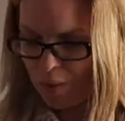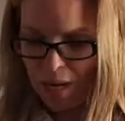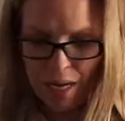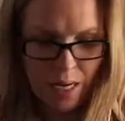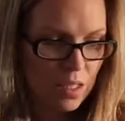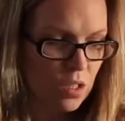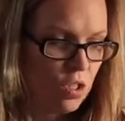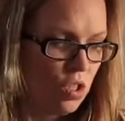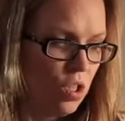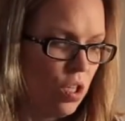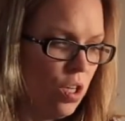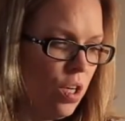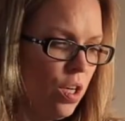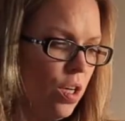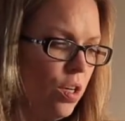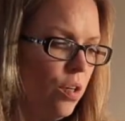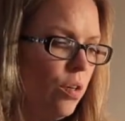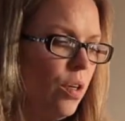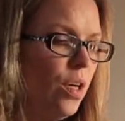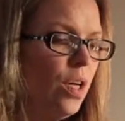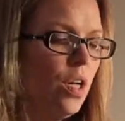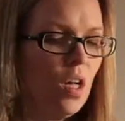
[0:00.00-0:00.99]
back
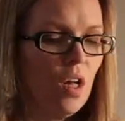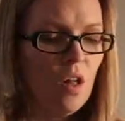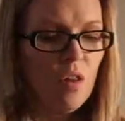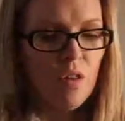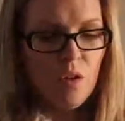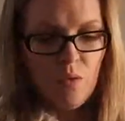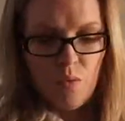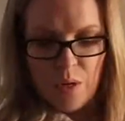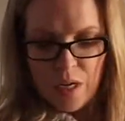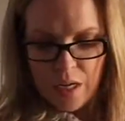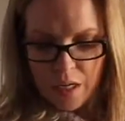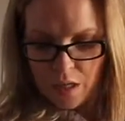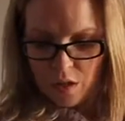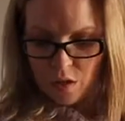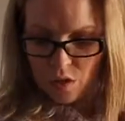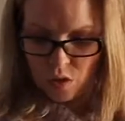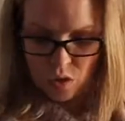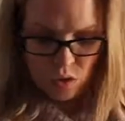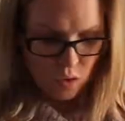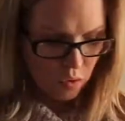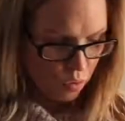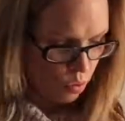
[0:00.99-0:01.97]
to, that we can
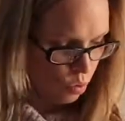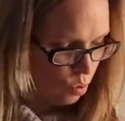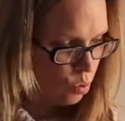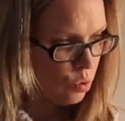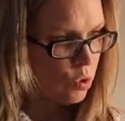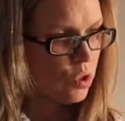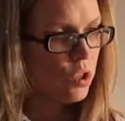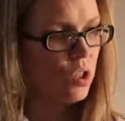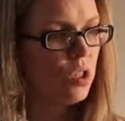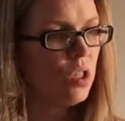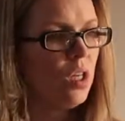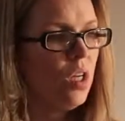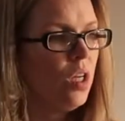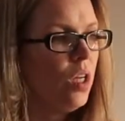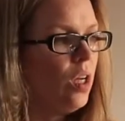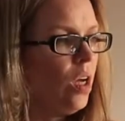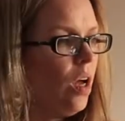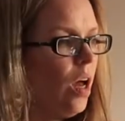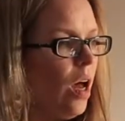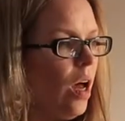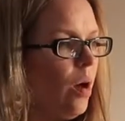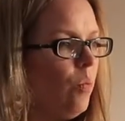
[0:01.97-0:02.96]
sort
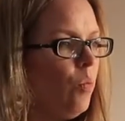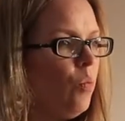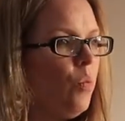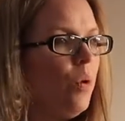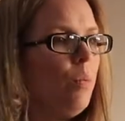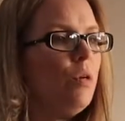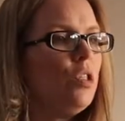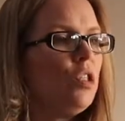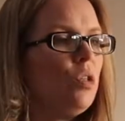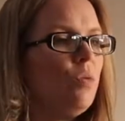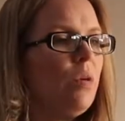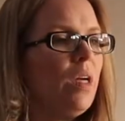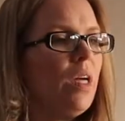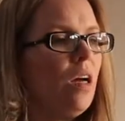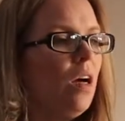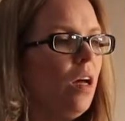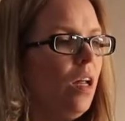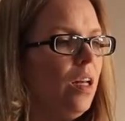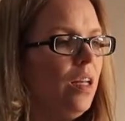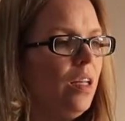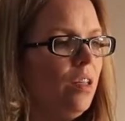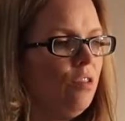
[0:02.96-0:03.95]
when we're doing
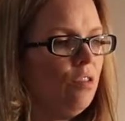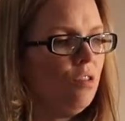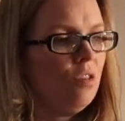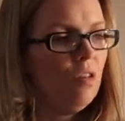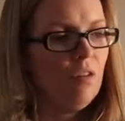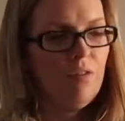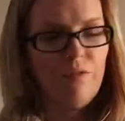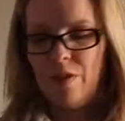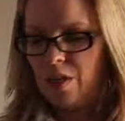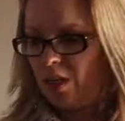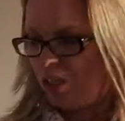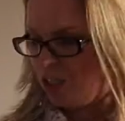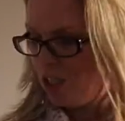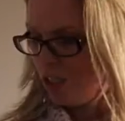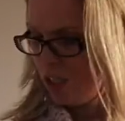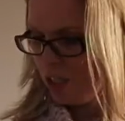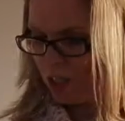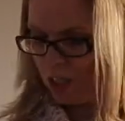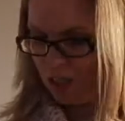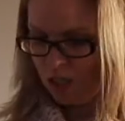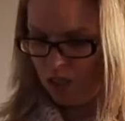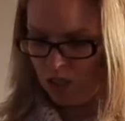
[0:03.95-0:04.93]
our little finishing
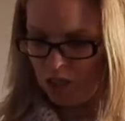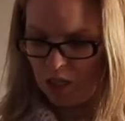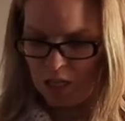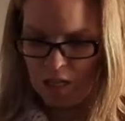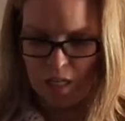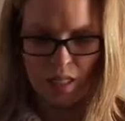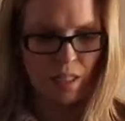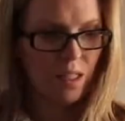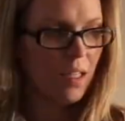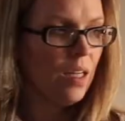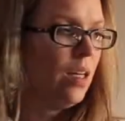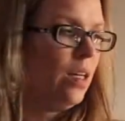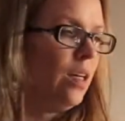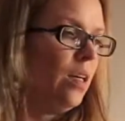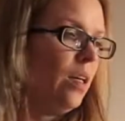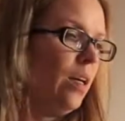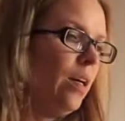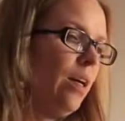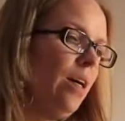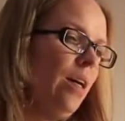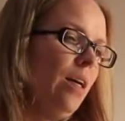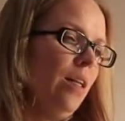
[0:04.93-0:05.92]
touches.
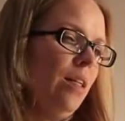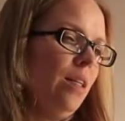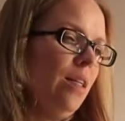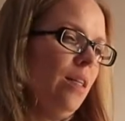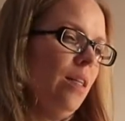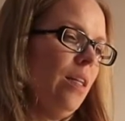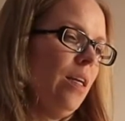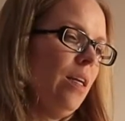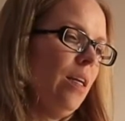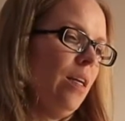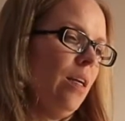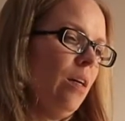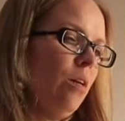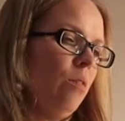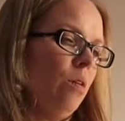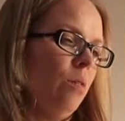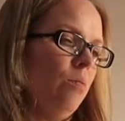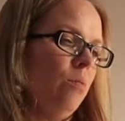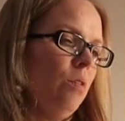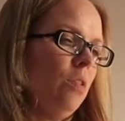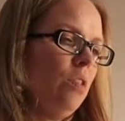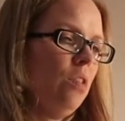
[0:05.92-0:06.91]
And now
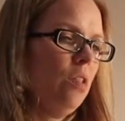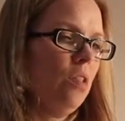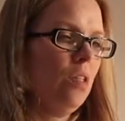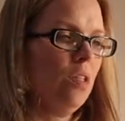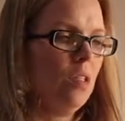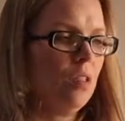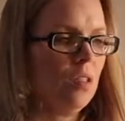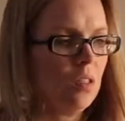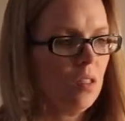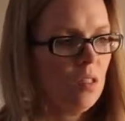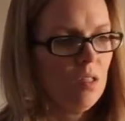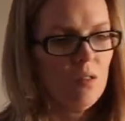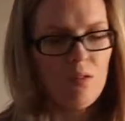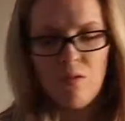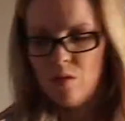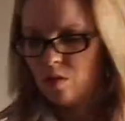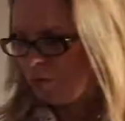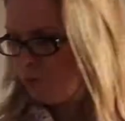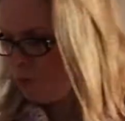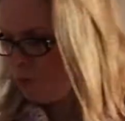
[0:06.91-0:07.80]
I'm just going to